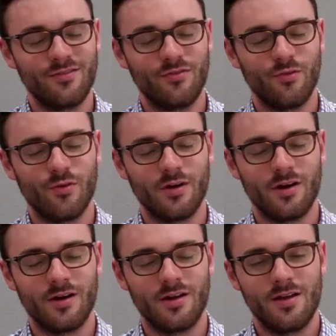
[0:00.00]

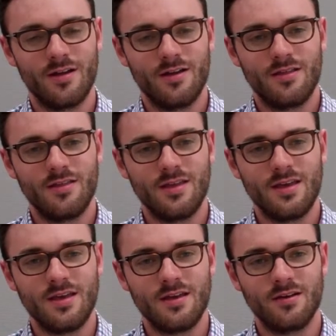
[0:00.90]
for
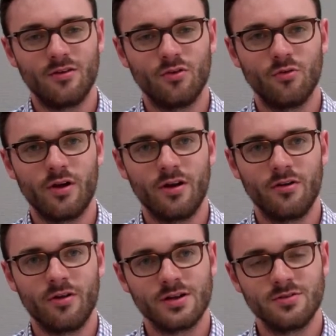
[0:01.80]
the Goldwater
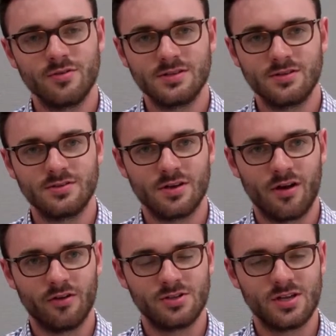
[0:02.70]
Undergraduate Research
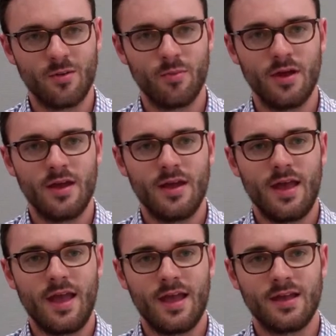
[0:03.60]
Scholarship
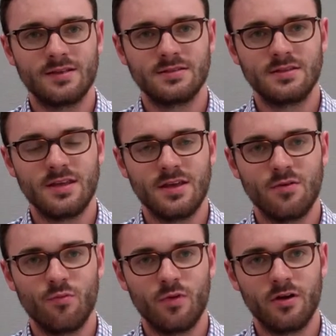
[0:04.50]
and
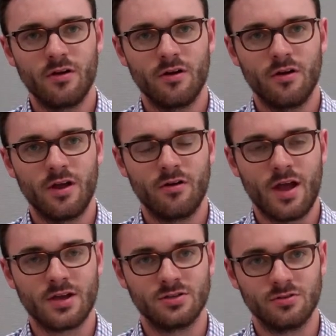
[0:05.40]
the Whitaker
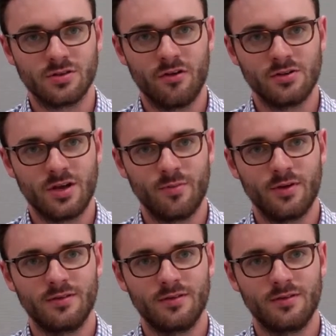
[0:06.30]
International Scholarship.